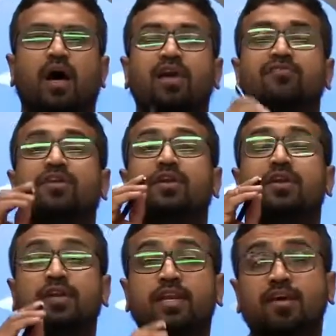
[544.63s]
I will
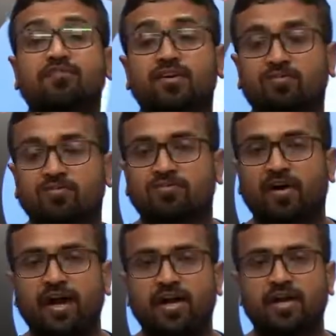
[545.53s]
never
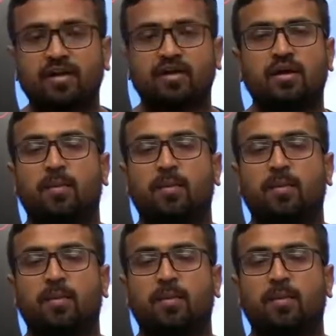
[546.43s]
find